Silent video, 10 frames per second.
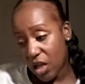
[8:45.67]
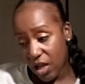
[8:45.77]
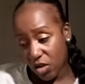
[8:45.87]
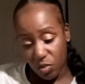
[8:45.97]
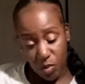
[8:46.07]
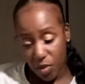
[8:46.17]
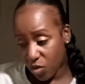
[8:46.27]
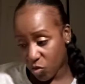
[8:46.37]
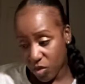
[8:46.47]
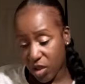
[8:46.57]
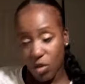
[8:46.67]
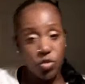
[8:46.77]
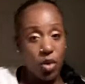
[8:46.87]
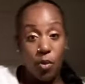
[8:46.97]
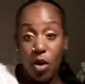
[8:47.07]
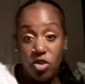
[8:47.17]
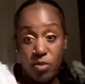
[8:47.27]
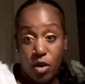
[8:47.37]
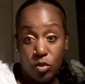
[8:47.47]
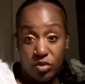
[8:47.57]
and just be putting those potatoes while I'm watching
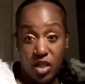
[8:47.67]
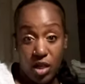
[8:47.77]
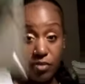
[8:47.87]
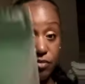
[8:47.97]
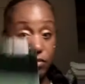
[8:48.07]
my own thing